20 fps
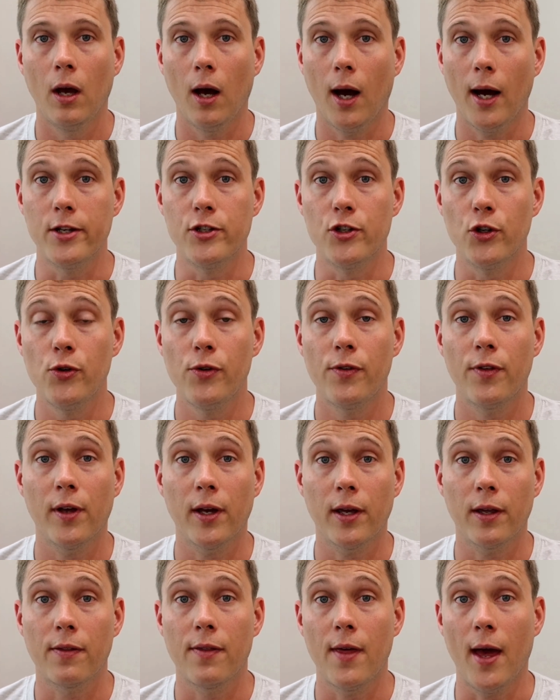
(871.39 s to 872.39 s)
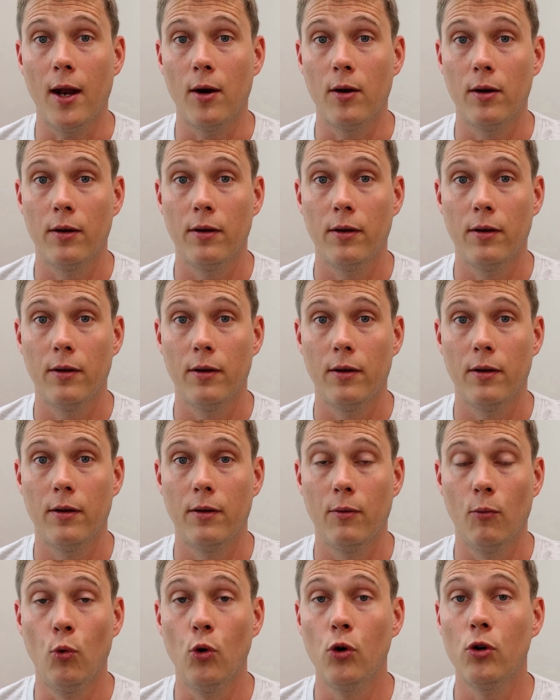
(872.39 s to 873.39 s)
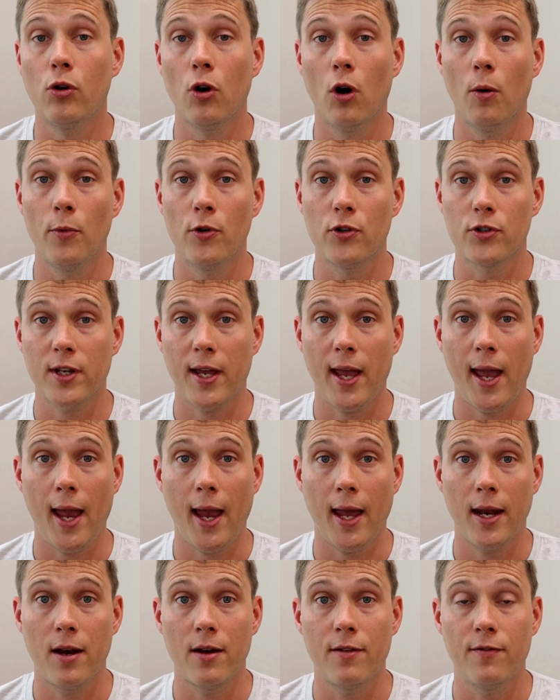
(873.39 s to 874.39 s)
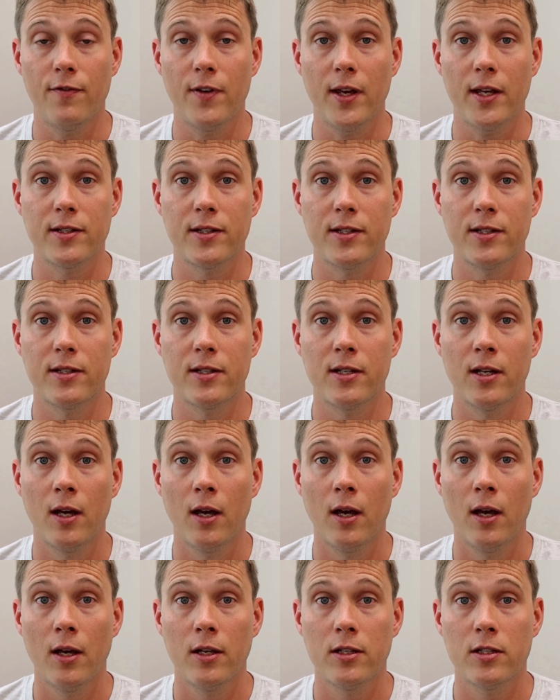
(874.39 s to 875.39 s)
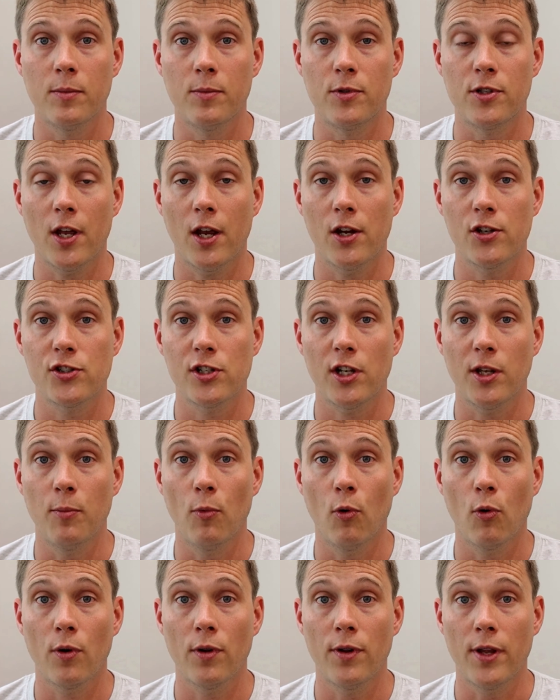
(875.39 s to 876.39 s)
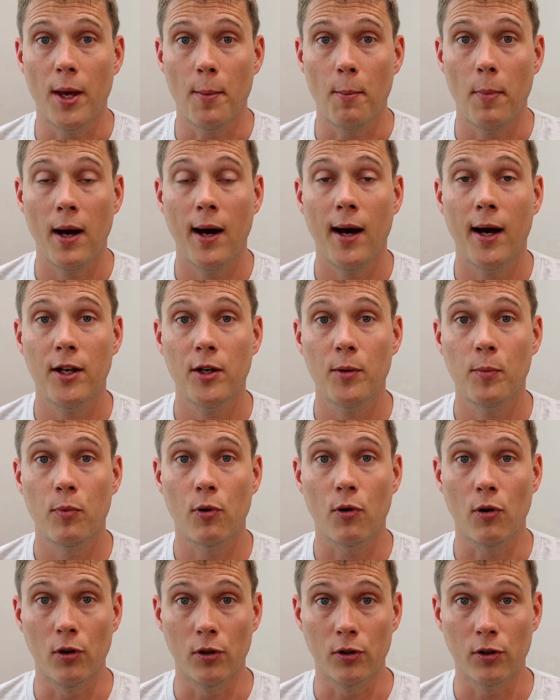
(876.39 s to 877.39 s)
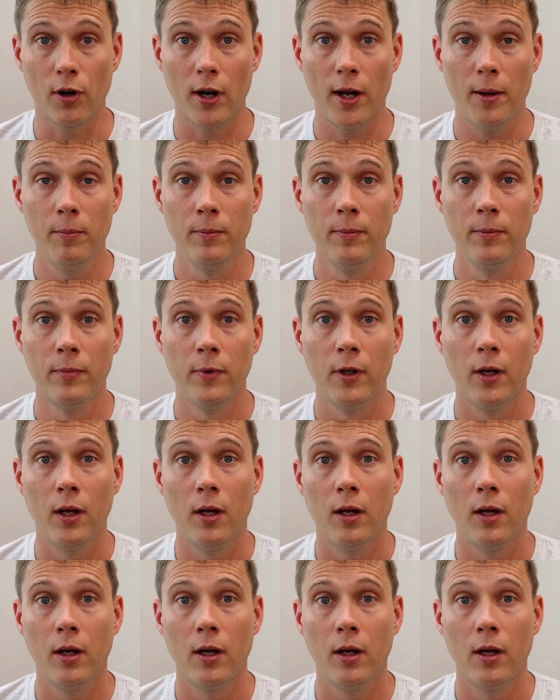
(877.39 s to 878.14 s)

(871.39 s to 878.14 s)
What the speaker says: I do think that WooCommerce can invest substantially more in their partner program.